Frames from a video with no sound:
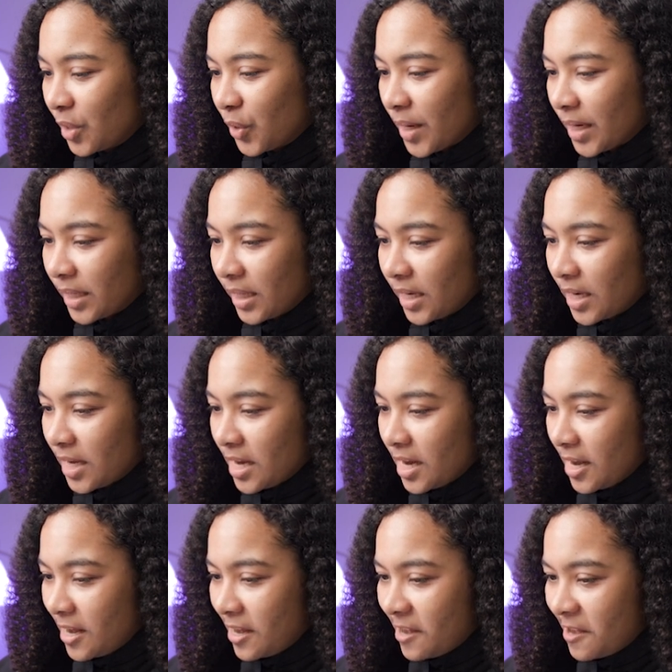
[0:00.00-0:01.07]
correctly.
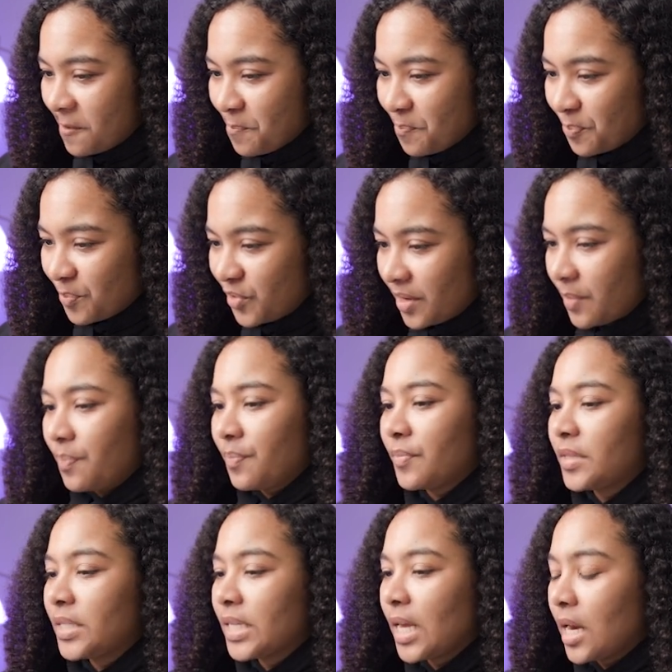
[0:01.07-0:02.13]
So yeah,
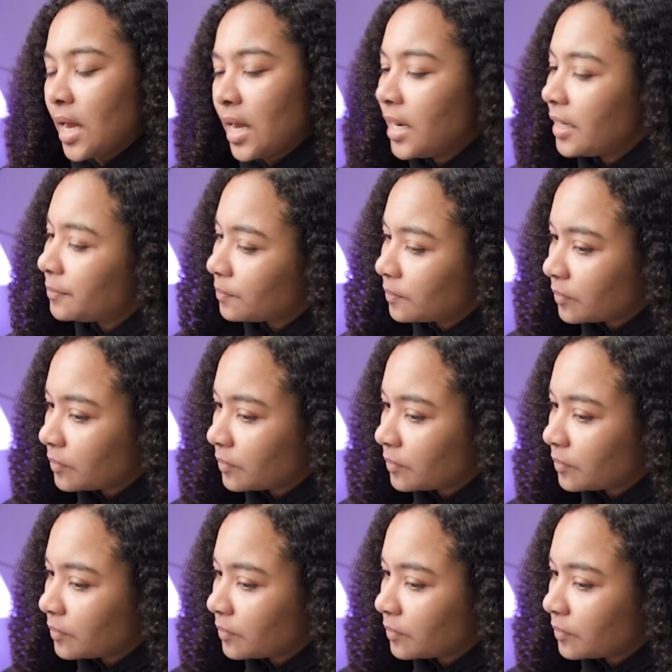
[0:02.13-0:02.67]
set height.